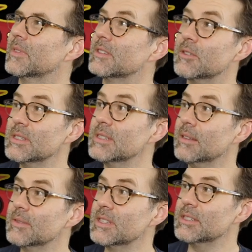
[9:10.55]
So I still
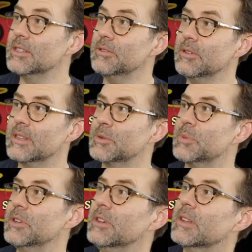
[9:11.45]
have 63. That was
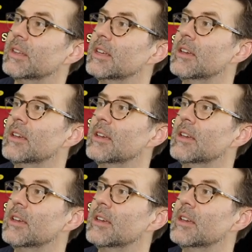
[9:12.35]
pretty good.